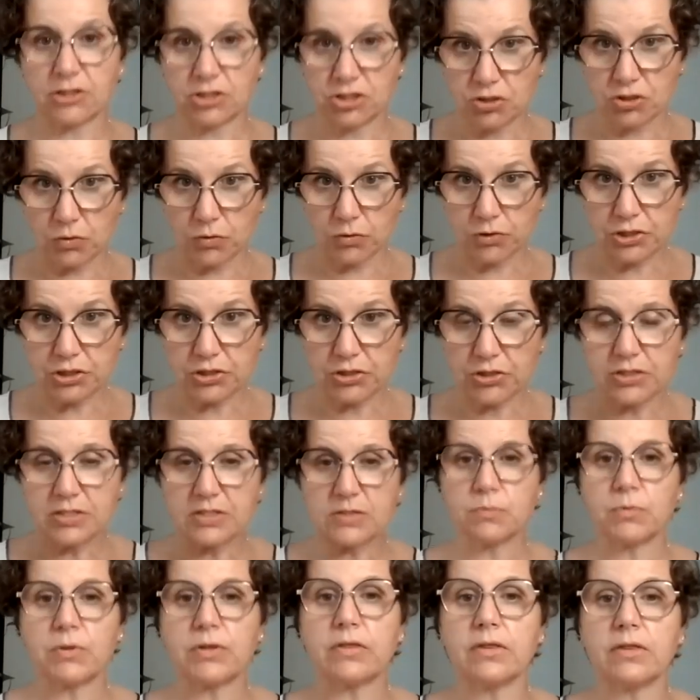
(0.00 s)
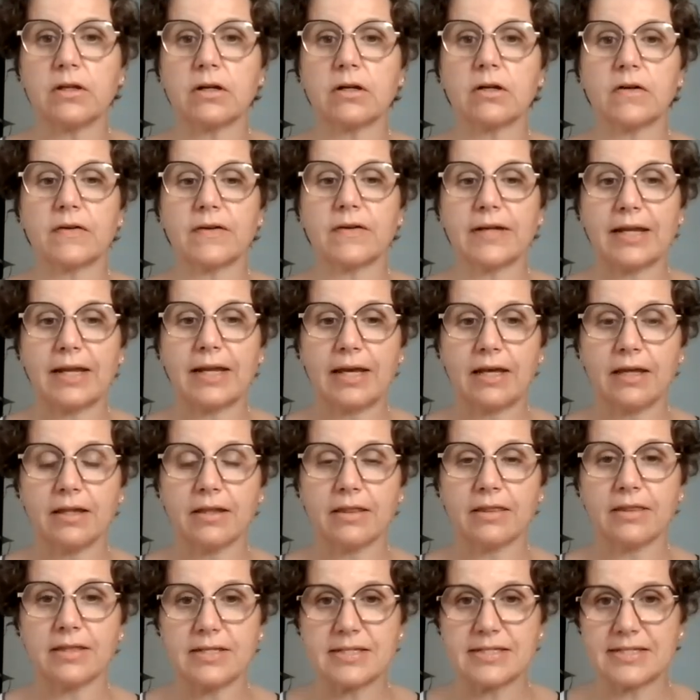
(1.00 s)
shoulders, when they're in
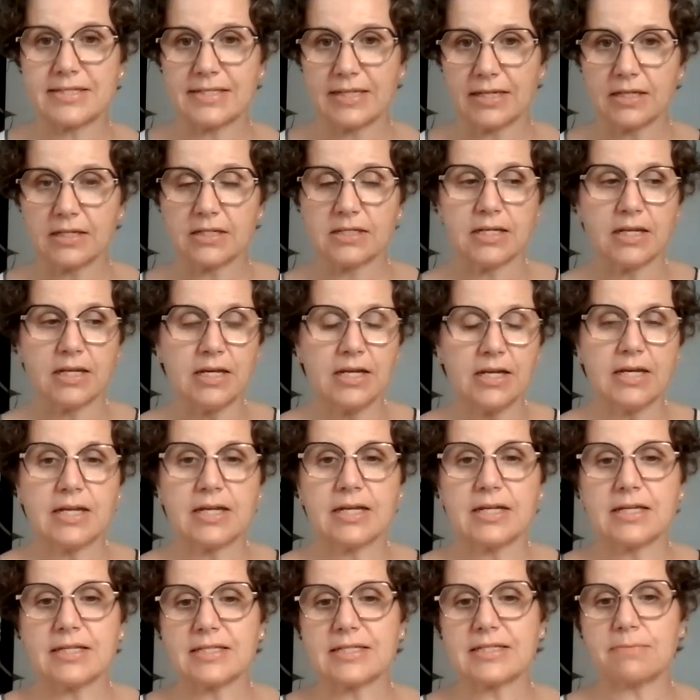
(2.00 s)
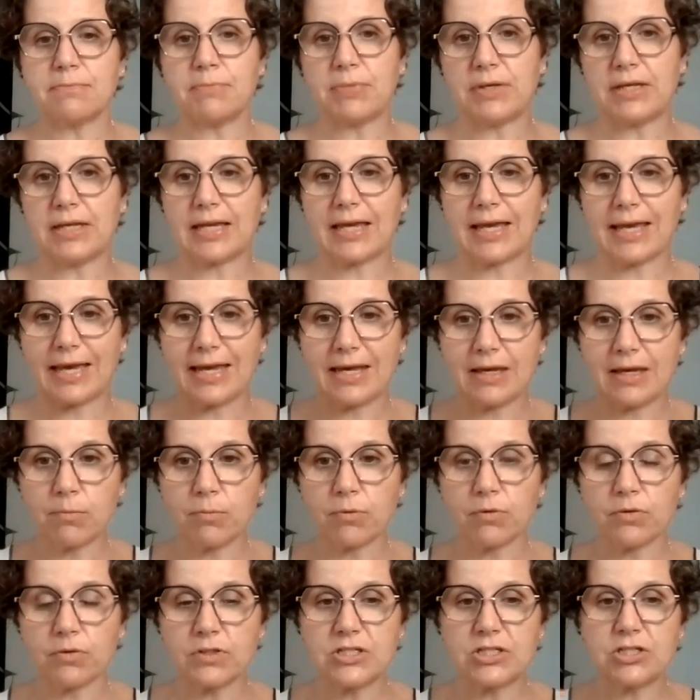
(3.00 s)
healthy state, is being
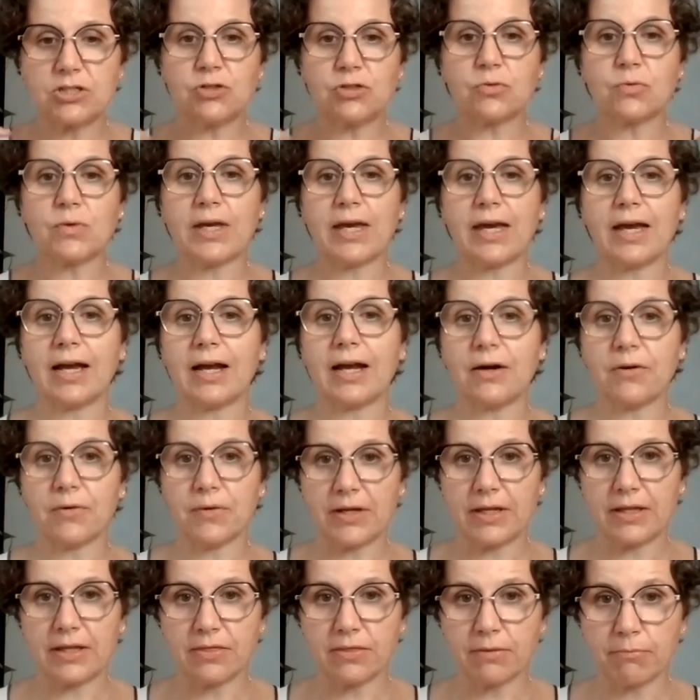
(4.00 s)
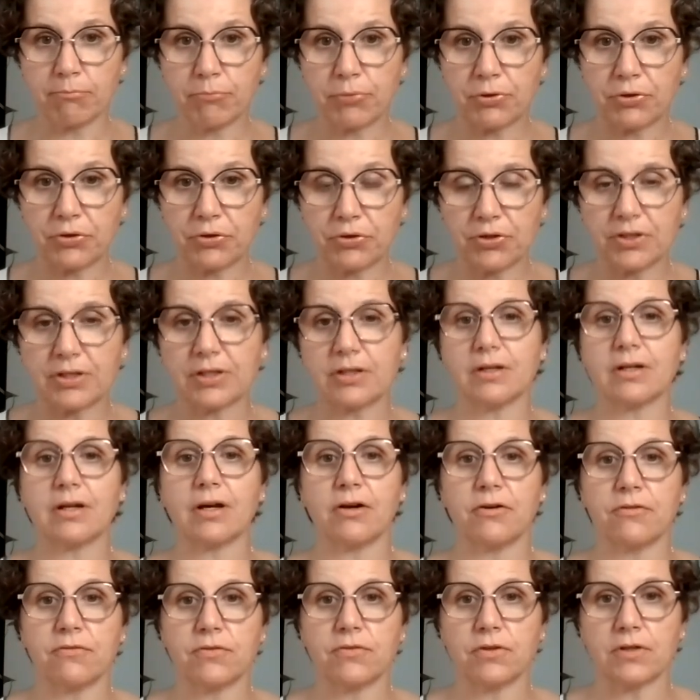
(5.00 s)
able to carry the burden
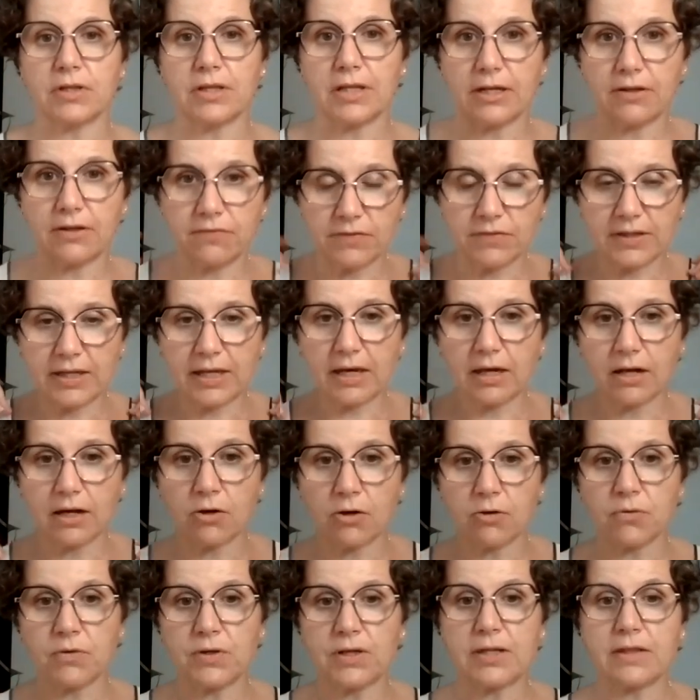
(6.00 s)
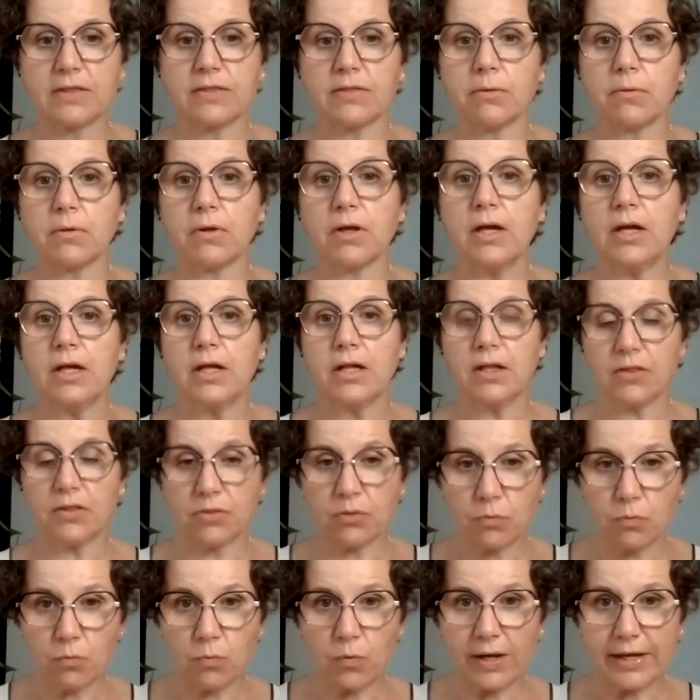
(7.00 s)
of your life, carry the
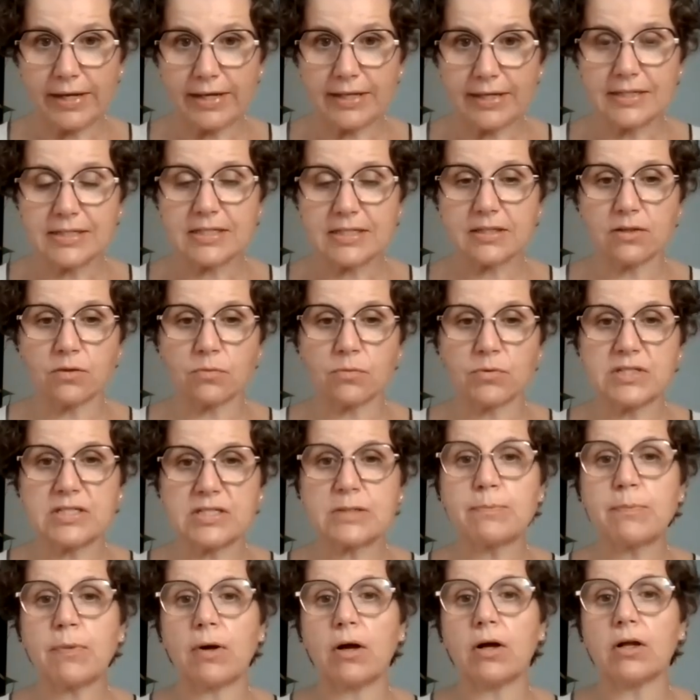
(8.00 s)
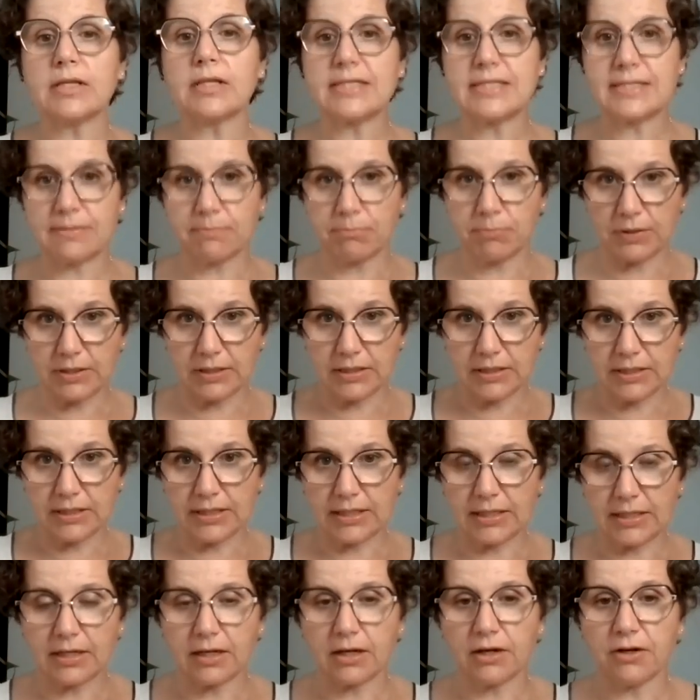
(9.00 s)
weight, the
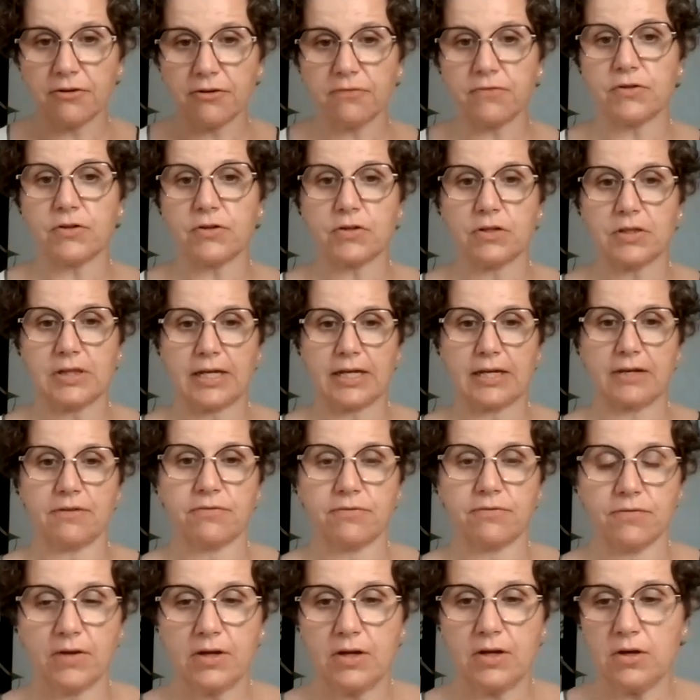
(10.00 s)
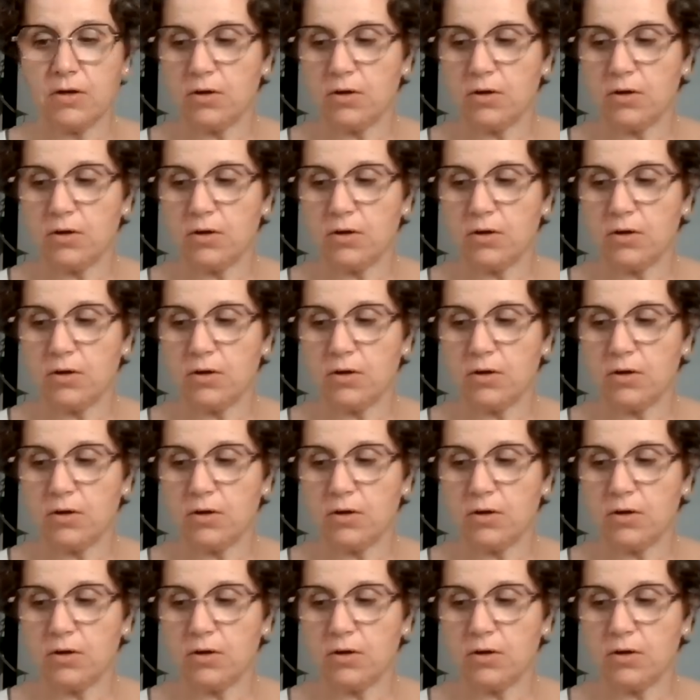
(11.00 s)
responsibility of your life